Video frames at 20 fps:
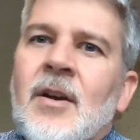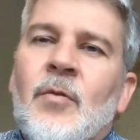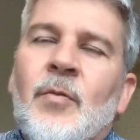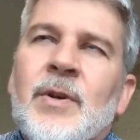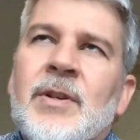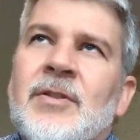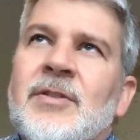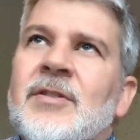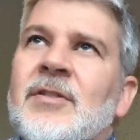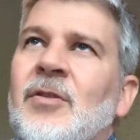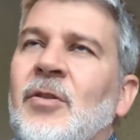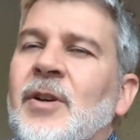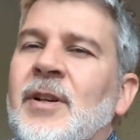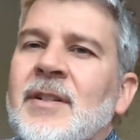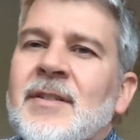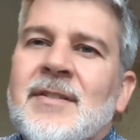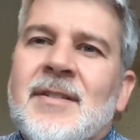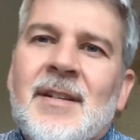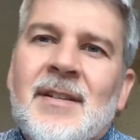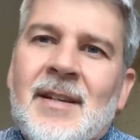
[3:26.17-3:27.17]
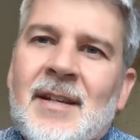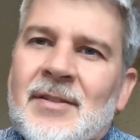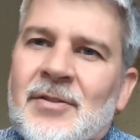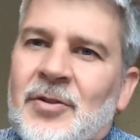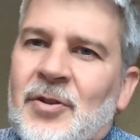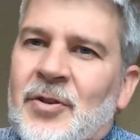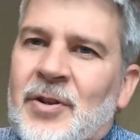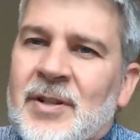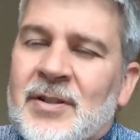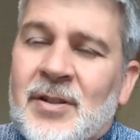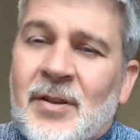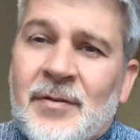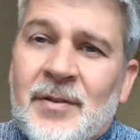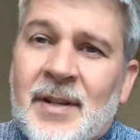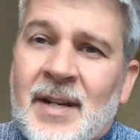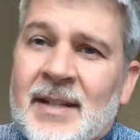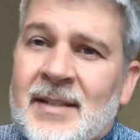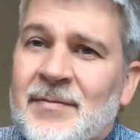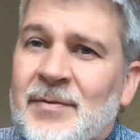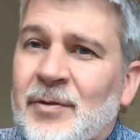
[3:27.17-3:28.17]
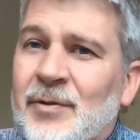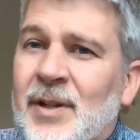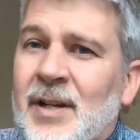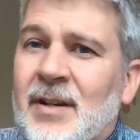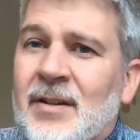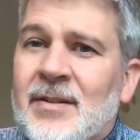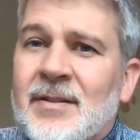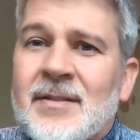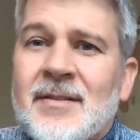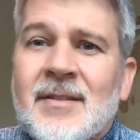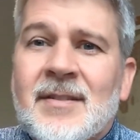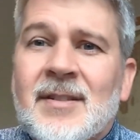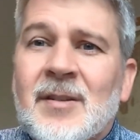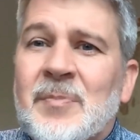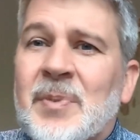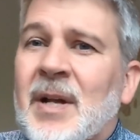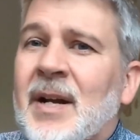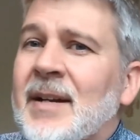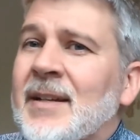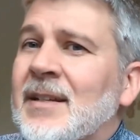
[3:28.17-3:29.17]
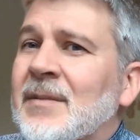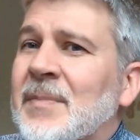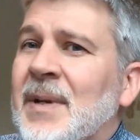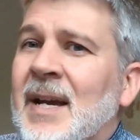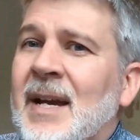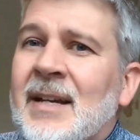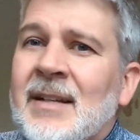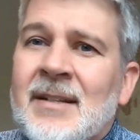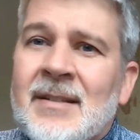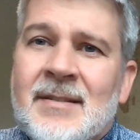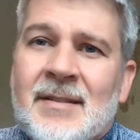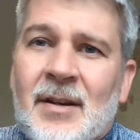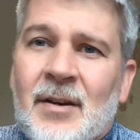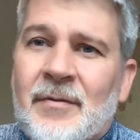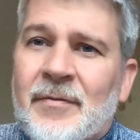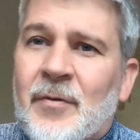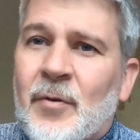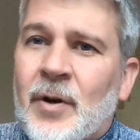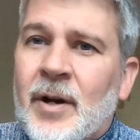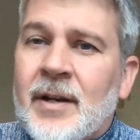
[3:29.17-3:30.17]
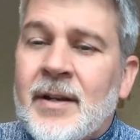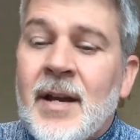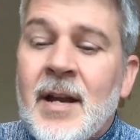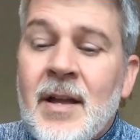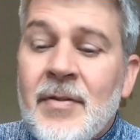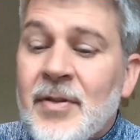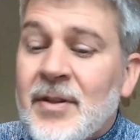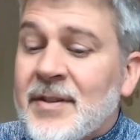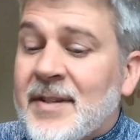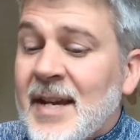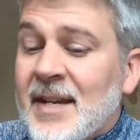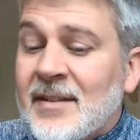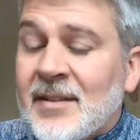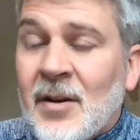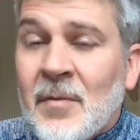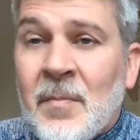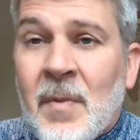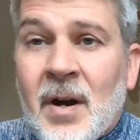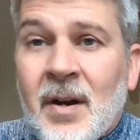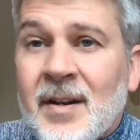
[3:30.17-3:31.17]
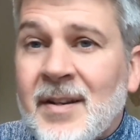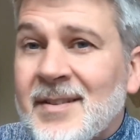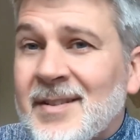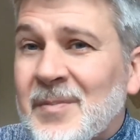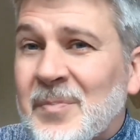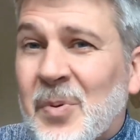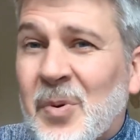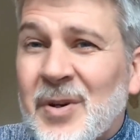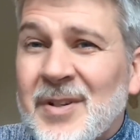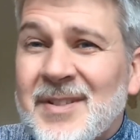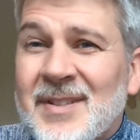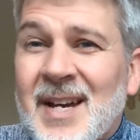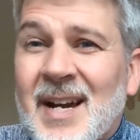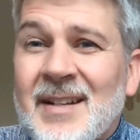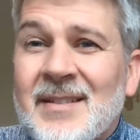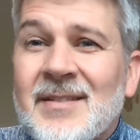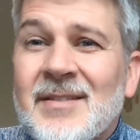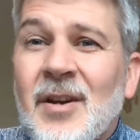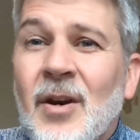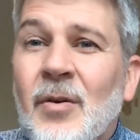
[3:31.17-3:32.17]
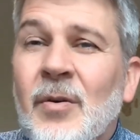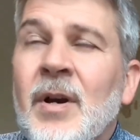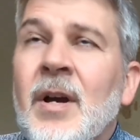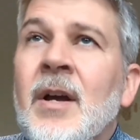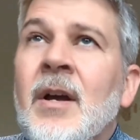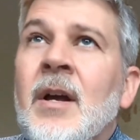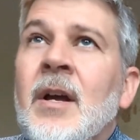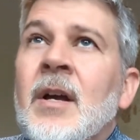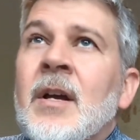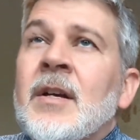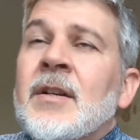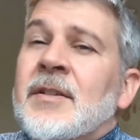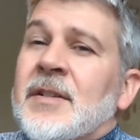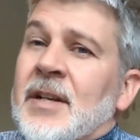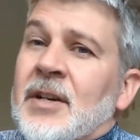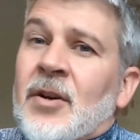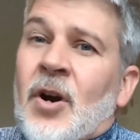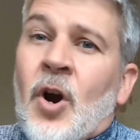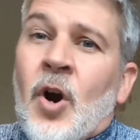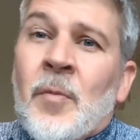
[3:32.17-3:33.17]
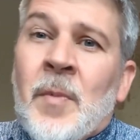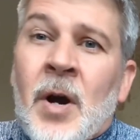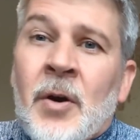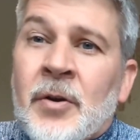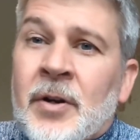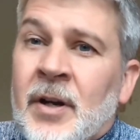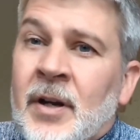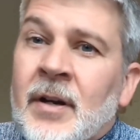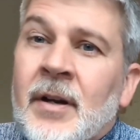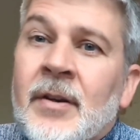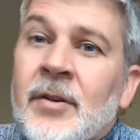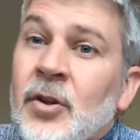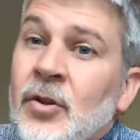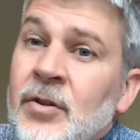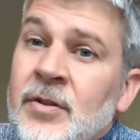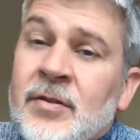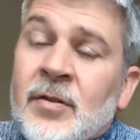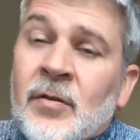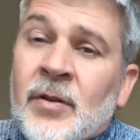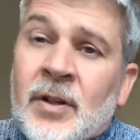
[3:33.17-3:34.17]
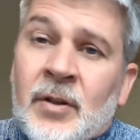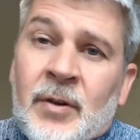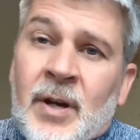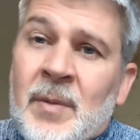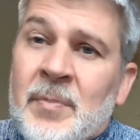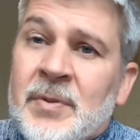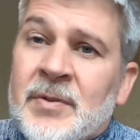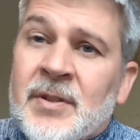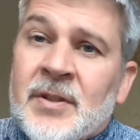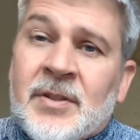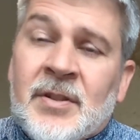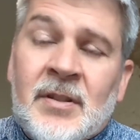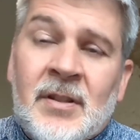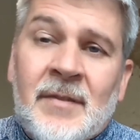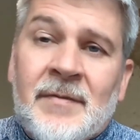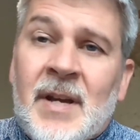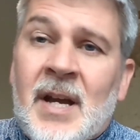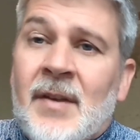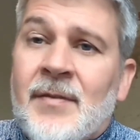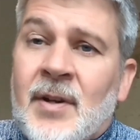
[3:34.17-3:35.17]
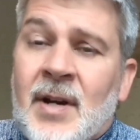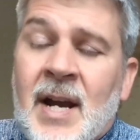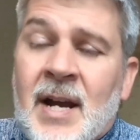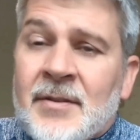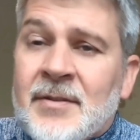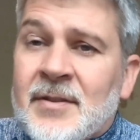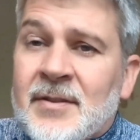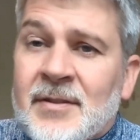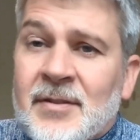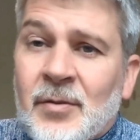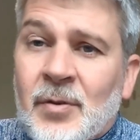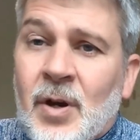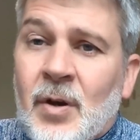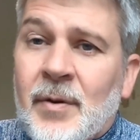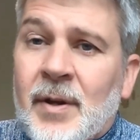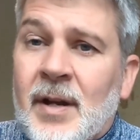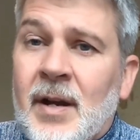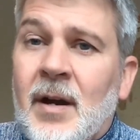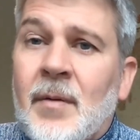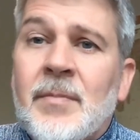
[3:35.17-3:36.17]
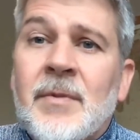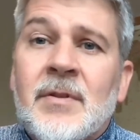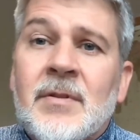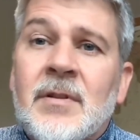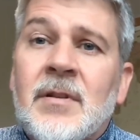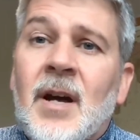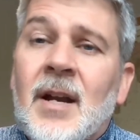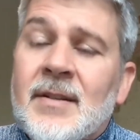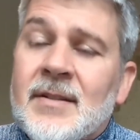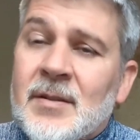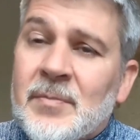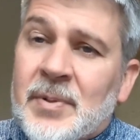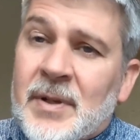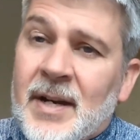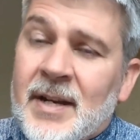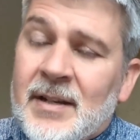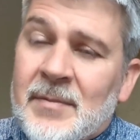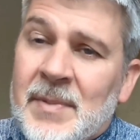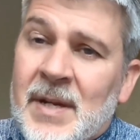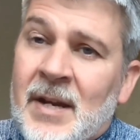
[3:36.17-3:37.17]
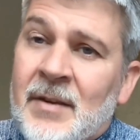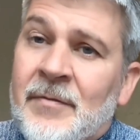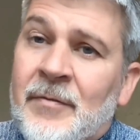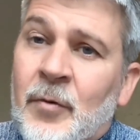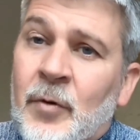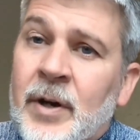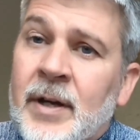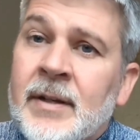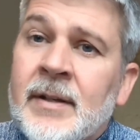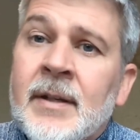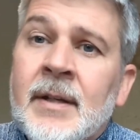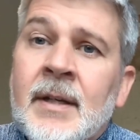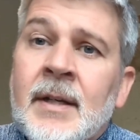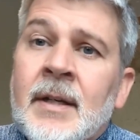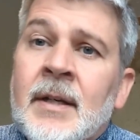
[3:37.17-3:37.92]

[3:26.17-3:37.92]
We're still going to see the increase over the next few years. The supply and demand is there for it. The days on market supports that. So, dear homeowner, you're still in a great position. The value of your house is still going up. There's a lot in supply and demand for it.